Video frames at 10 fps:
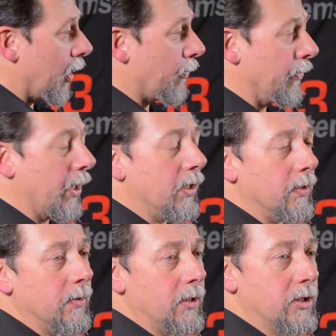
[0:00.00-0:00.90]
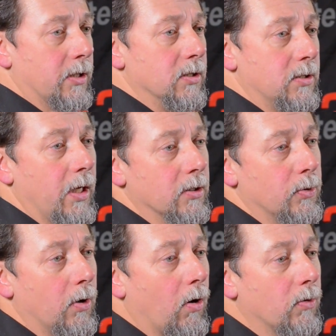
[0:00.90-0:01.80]
And we ran the injectors down
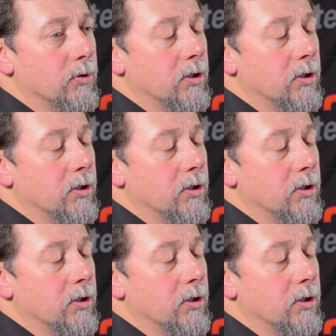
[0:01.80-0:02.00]
to an idle